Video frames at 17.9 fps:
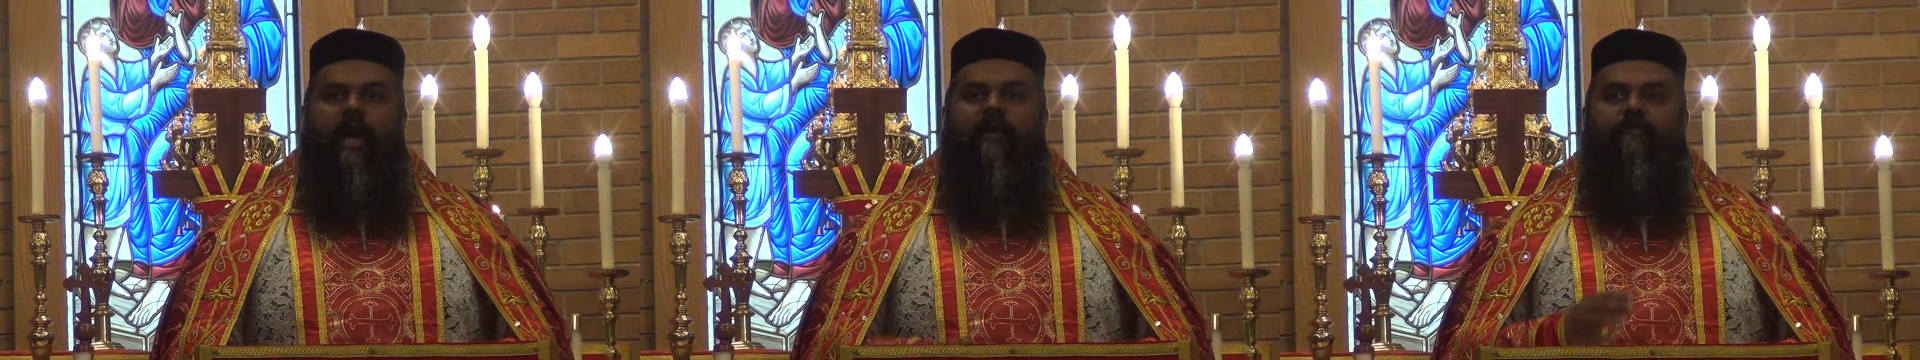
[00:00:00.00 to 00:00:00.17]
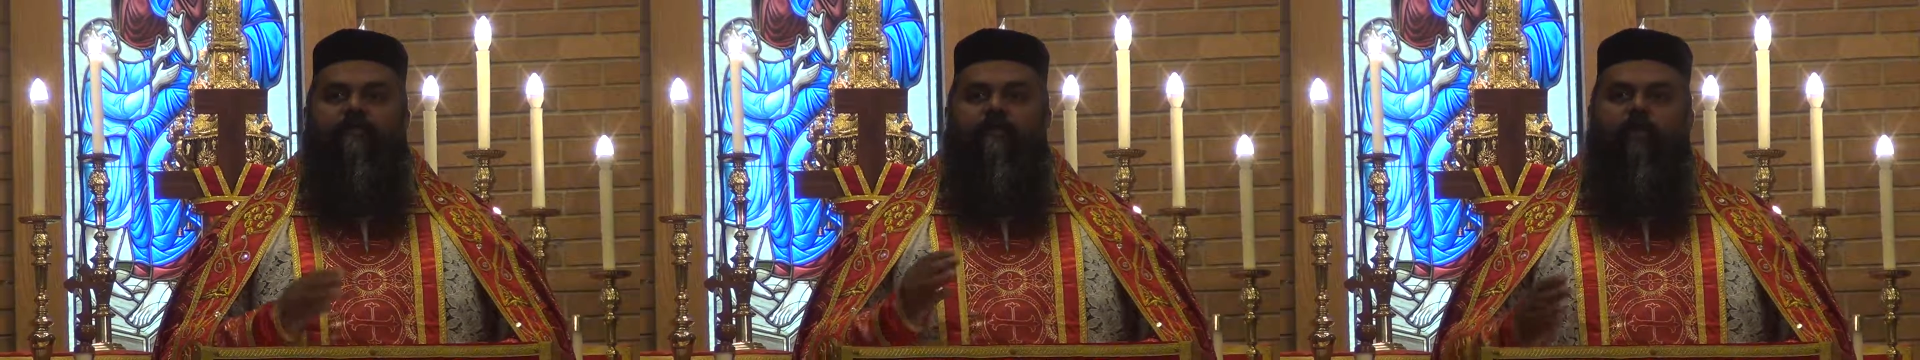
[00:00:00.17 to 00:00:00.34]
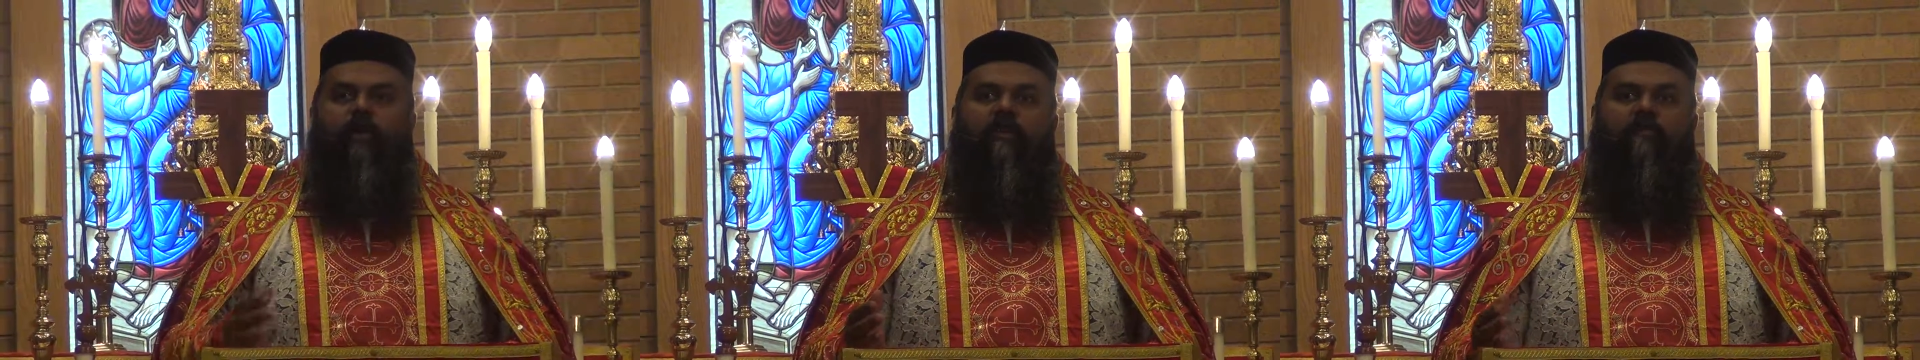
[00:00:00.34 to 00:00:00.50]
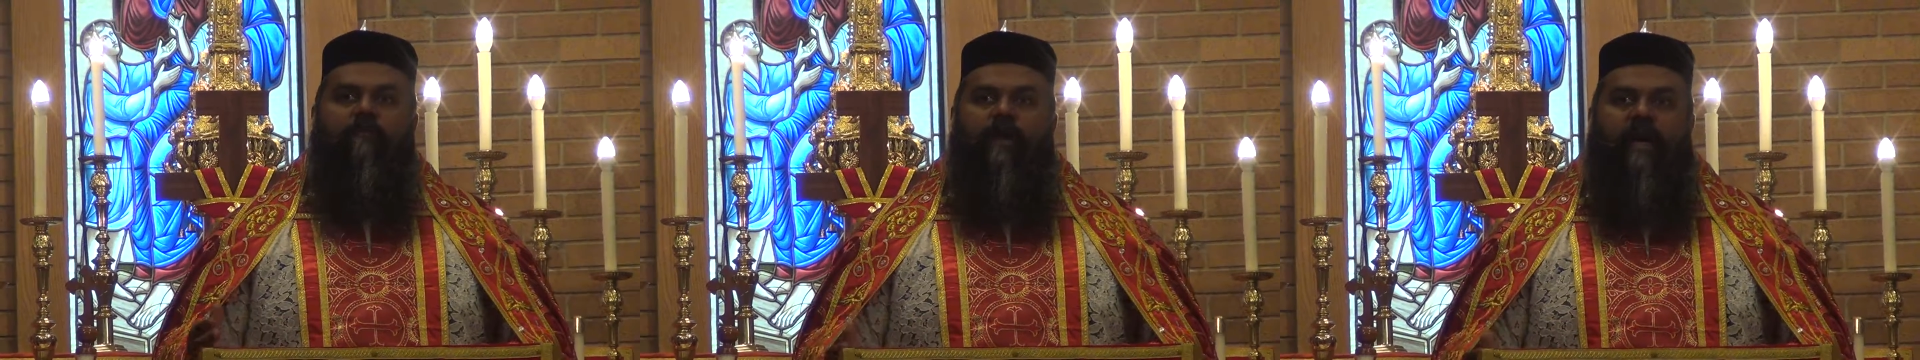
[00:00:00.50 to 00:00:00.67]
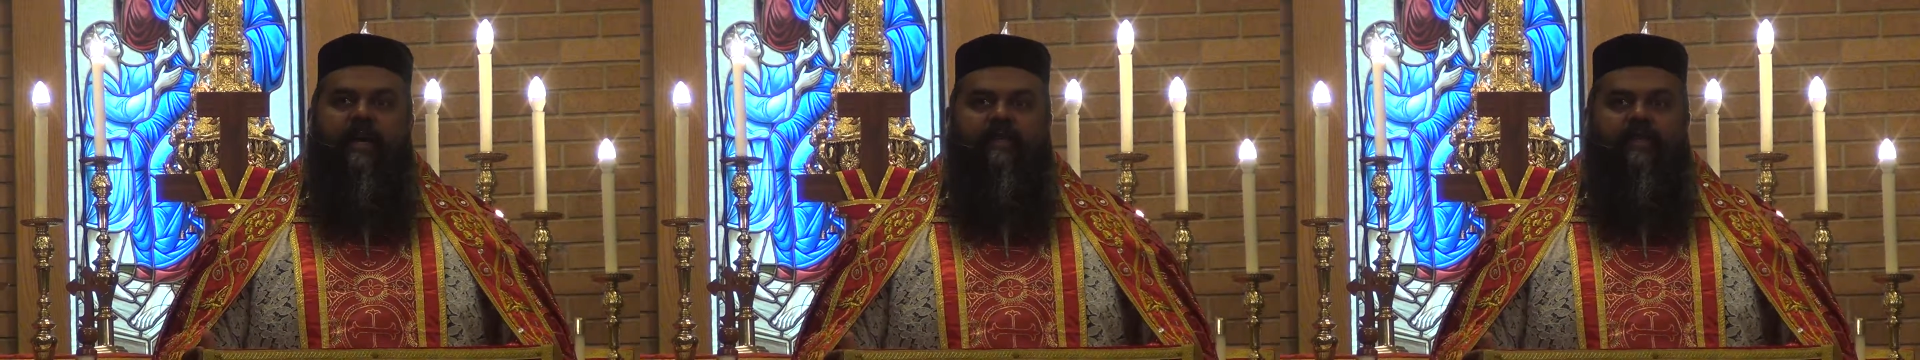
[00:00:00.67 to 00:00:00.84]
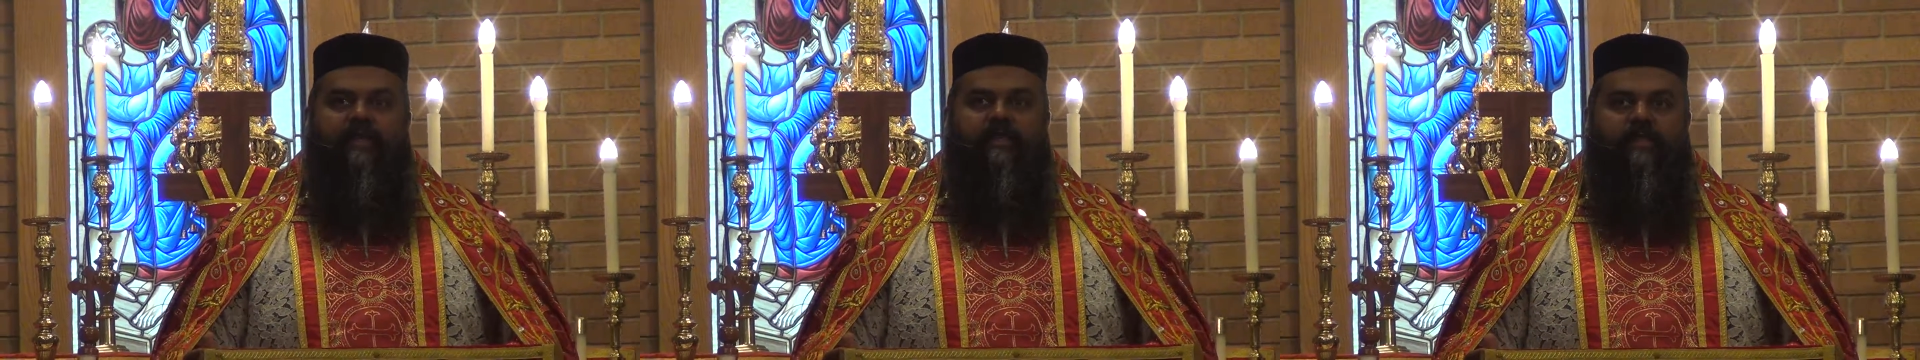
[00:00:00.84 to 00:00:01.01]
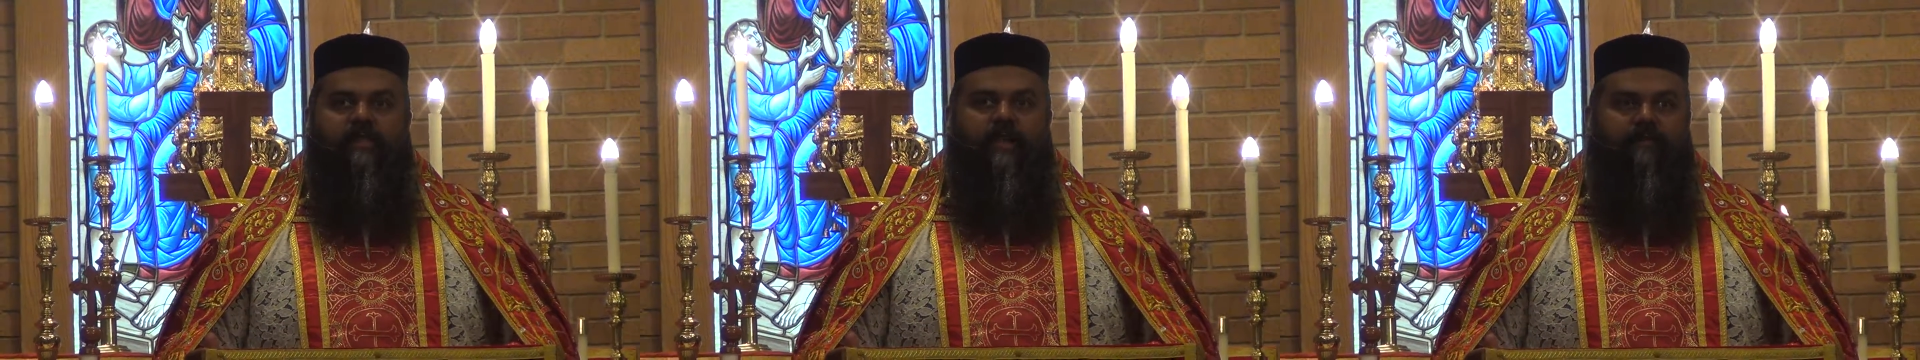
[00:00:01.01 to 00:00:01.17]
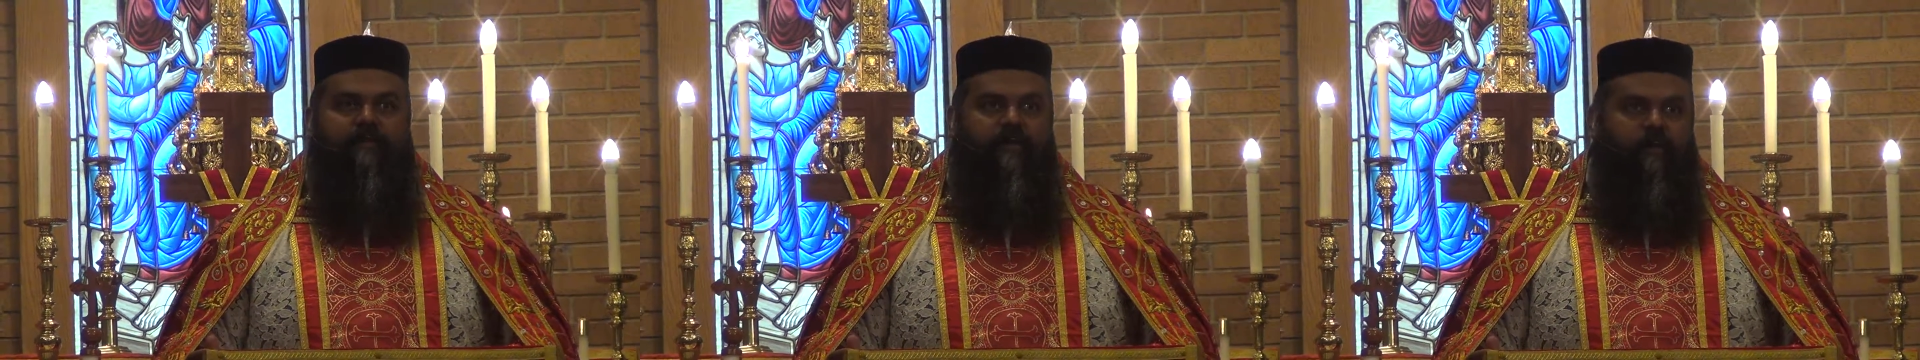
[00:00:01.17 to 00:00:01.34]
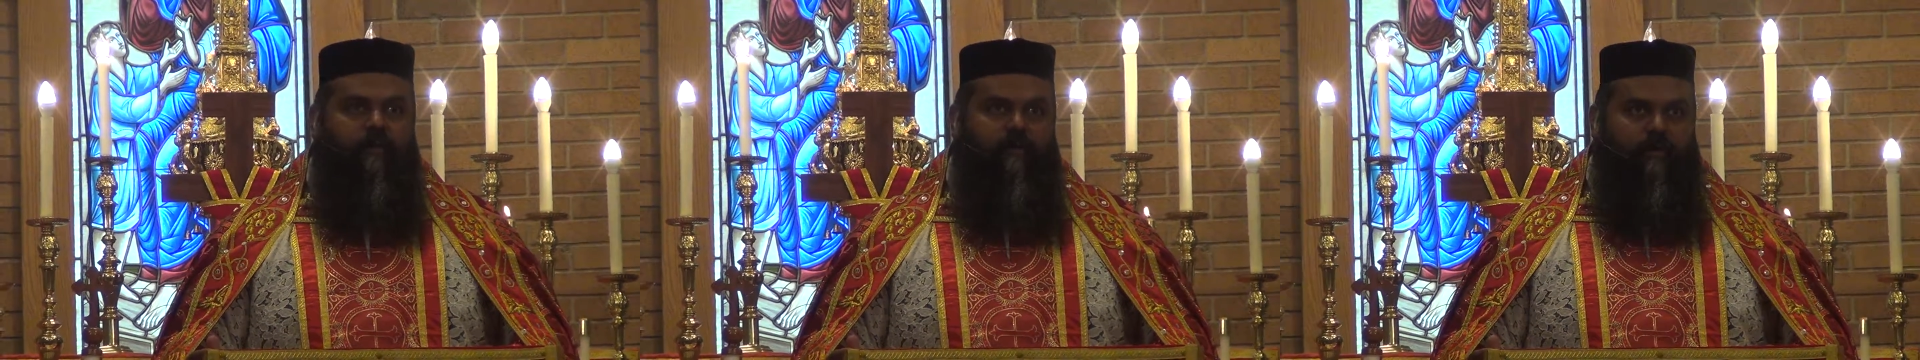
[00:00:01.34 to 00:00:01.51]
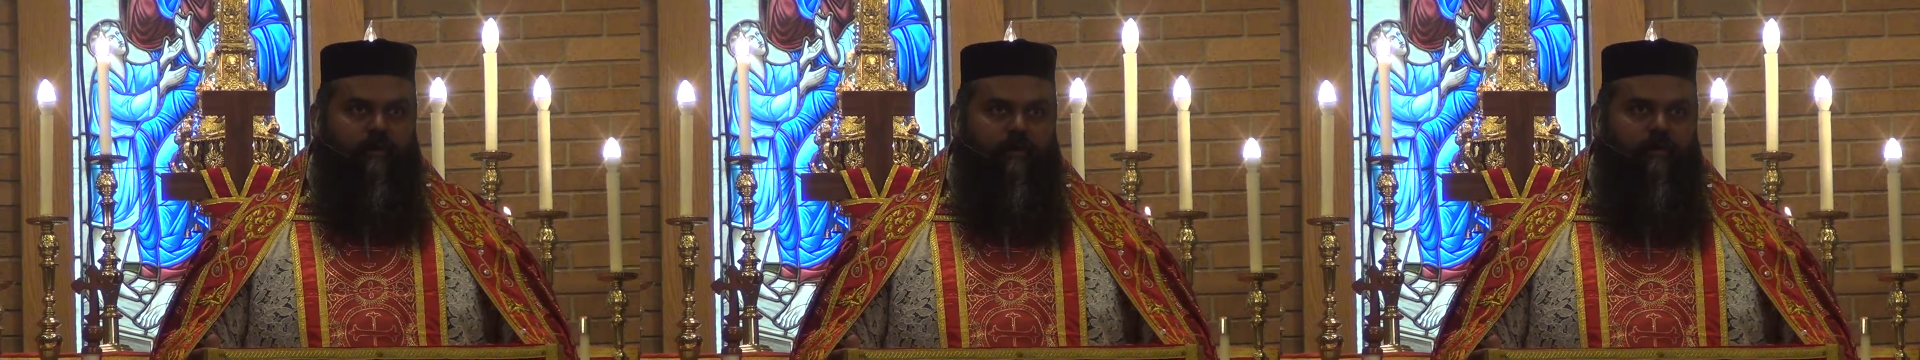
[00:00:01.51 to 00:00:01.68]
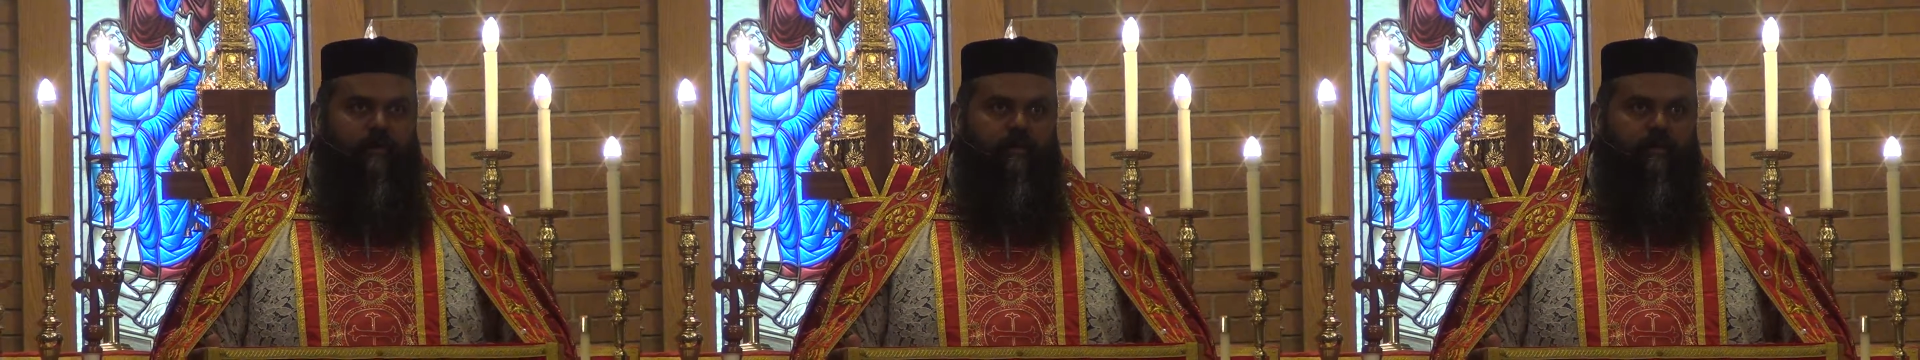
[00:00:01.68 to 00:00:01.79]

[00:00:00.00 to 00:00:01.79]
have 12 baskets left over?